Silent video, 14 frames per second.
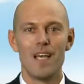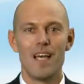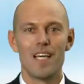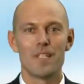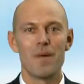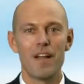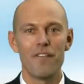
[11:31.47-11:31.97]

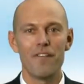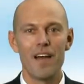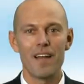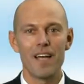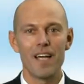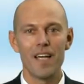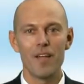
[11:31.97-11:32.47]
As a matter of
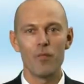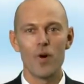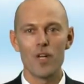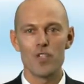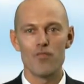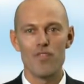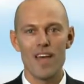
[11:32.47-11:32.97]
fact, I
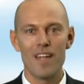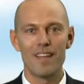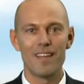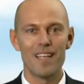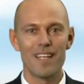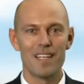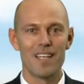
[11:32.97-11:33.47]
once read
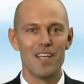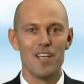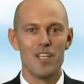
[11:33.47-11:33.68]
that